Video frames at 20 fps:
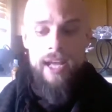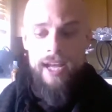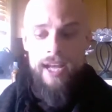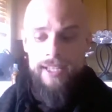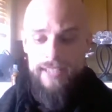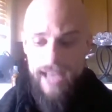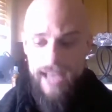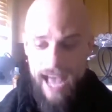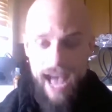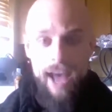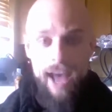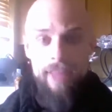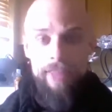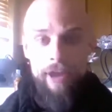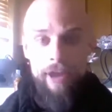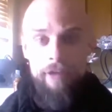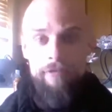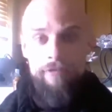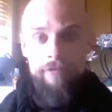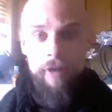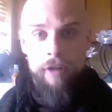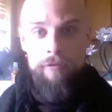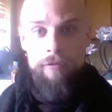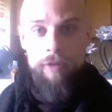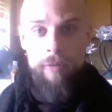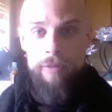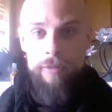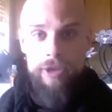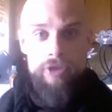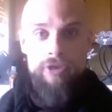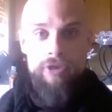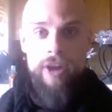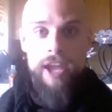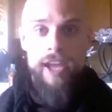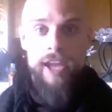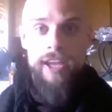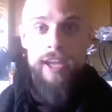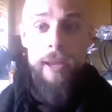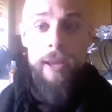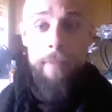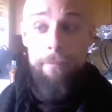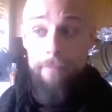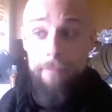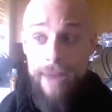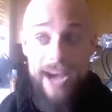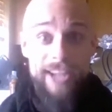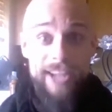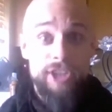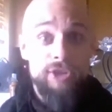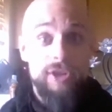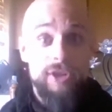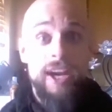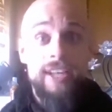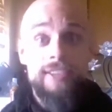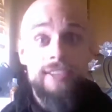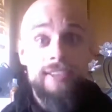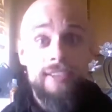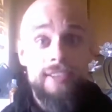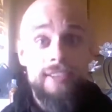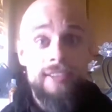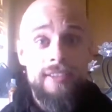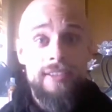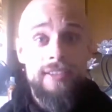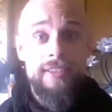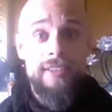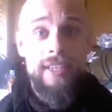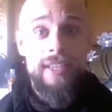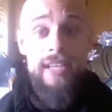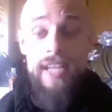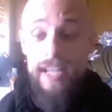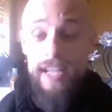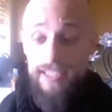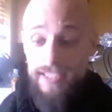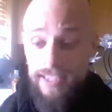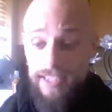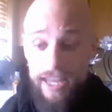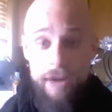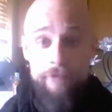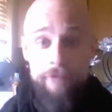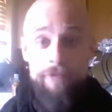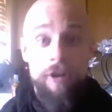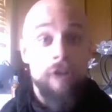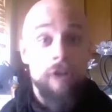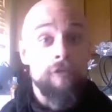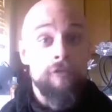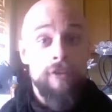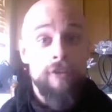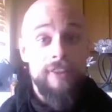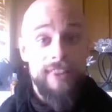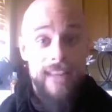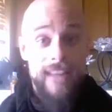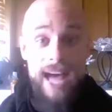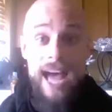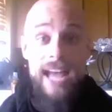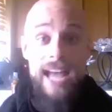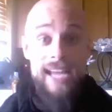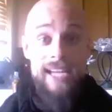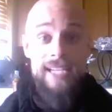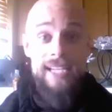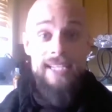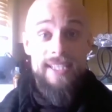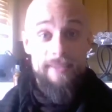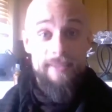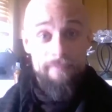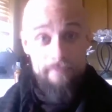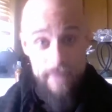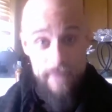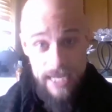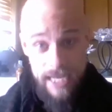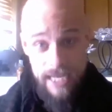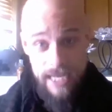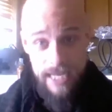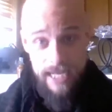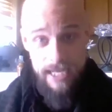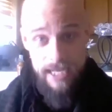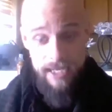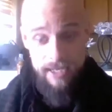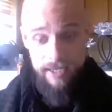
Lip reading: It's at their fault for betraying my trust. It's their fault for lying to me.